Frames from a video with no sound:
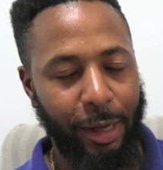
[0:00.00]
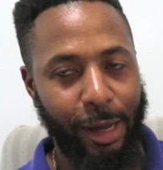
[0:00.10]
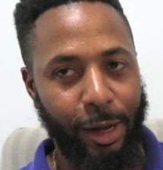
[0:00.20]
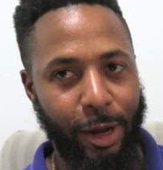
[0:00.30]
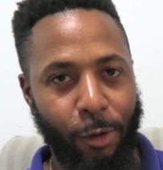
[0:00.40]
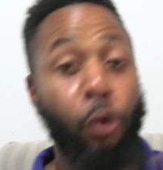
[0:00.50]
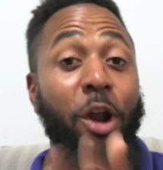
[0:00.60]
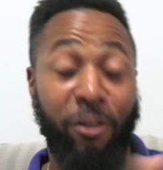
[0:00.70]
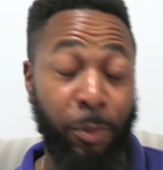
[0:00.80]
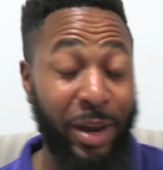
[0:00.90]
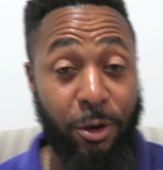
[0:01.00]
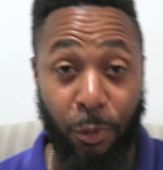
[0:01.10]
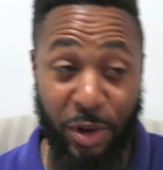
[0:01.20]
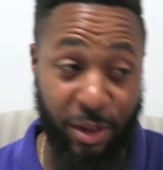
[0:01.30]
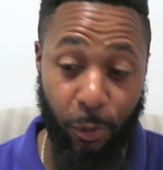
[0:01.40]
Rudolph Speid is the
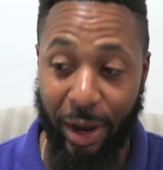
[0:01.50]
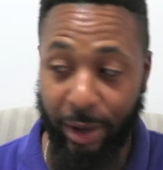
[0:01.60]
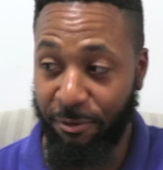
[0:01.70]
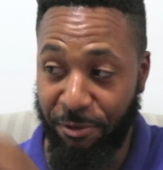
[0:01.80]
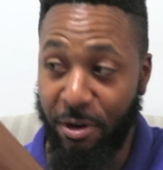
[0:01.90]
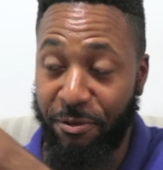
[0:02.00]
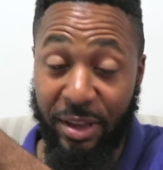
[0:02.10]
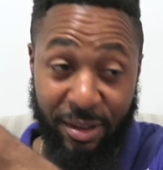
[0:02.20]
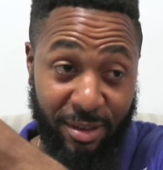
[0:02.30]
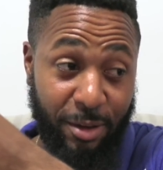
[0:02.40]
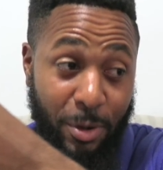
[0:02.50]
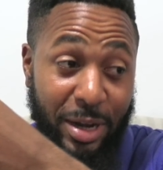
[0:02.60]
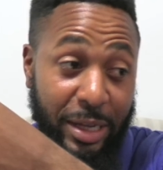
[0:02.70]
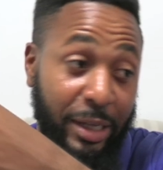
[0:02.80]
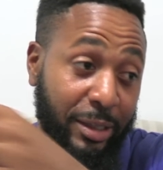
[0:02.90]
reason why Vere Phoenix get
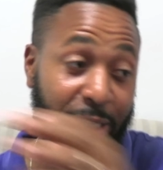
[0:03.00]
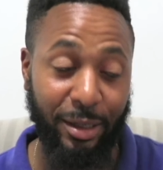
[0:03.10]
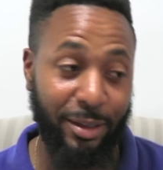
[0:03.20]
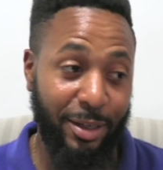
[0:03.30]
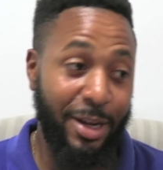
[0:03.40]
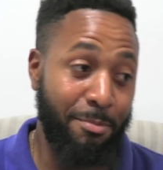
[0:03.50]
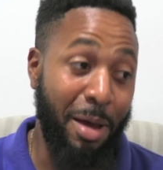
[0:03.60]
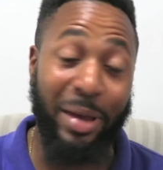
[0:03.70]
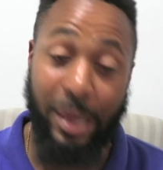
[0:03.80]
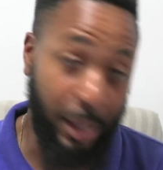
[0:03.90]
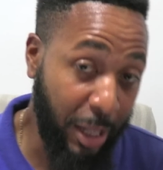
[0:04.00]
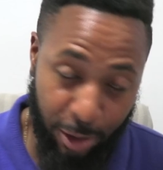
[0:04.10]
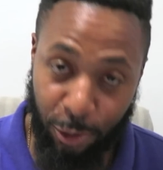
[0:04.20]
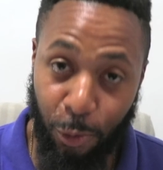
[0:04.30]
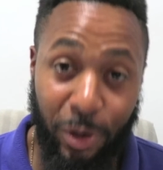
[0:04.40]
relegated, yeah? I make it clear
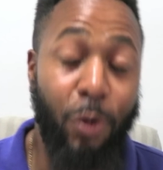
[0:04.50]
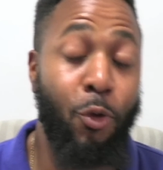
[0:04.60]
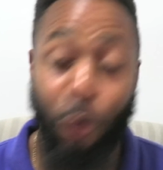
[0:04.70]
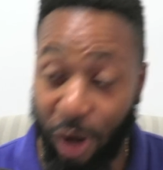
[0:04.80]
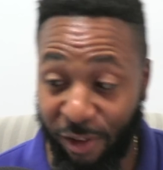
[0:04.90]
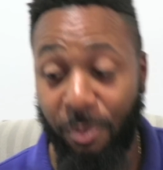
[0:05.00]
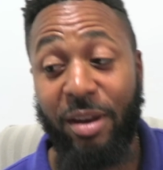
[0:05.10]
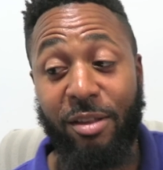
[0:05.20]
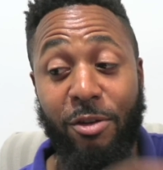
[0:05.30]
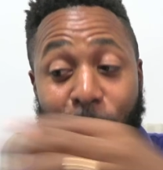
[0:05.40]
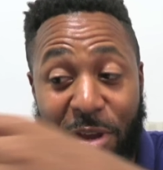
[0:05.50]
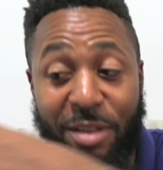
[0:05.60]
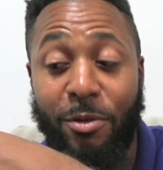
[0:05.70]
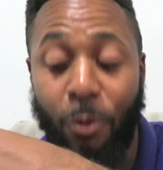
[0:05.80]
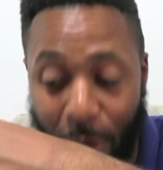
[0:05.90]
too now. Rudolph Speid is the reason
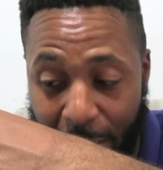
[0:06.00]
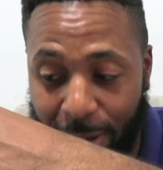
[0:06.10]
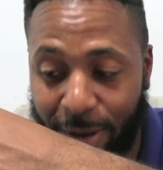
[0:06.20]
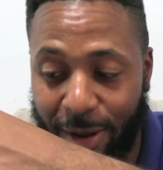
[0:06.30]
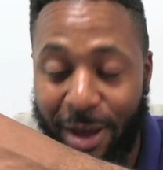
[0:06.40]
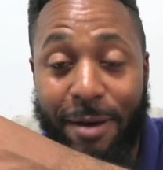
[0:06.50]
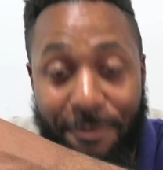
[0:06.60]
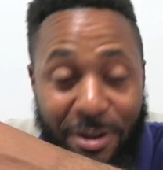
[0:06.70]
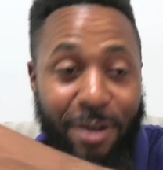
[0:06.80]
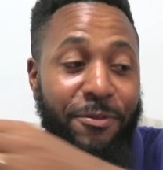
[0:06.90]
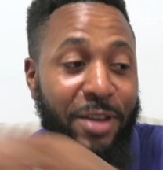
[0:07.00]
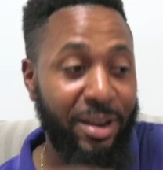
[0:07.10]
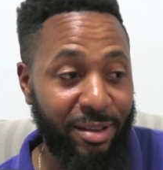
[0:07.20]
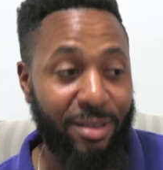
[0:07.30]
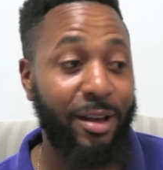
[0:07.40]
why Vere Phoenix
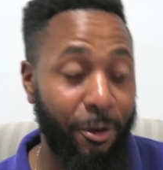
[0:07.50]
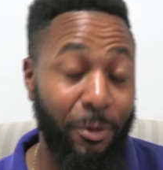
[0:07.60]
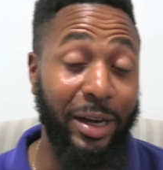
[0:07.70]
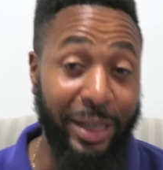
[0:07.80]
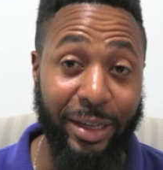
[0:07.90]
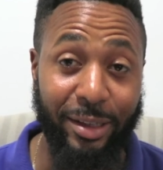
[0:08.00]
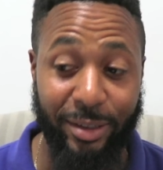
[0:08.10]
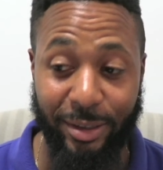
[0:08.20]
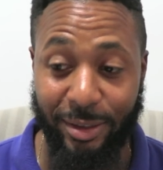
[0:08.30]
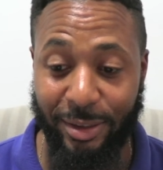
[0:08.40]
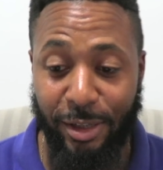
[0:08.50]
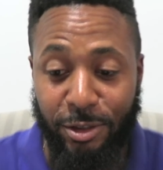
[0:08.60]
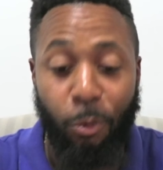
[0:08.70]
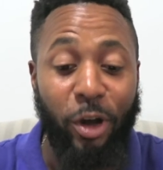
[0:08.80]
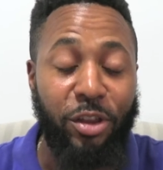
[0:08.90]
got relegated. Someone
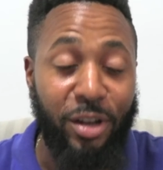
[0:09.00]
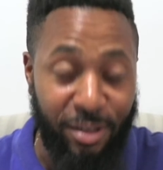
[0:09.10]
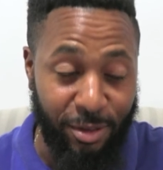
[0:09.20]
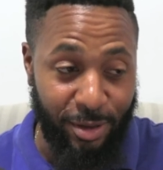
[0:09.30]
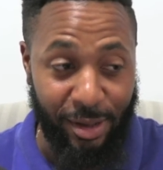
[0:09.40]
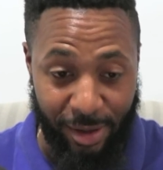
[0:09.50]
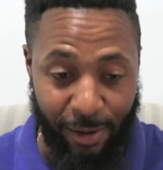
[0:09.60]
want to listen to this, yeah?